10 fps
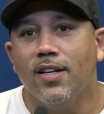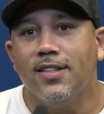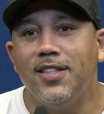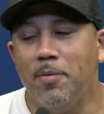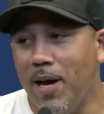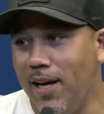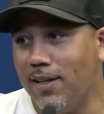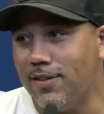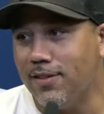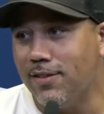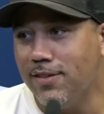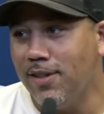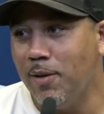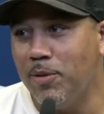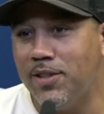T-Mac.
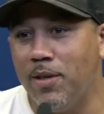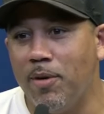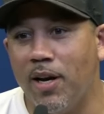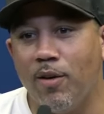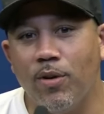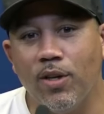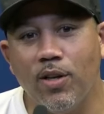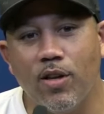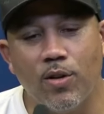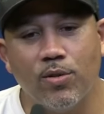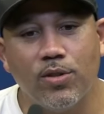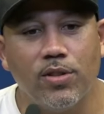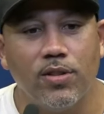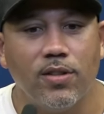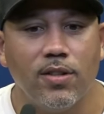Him and T-Mac are really close.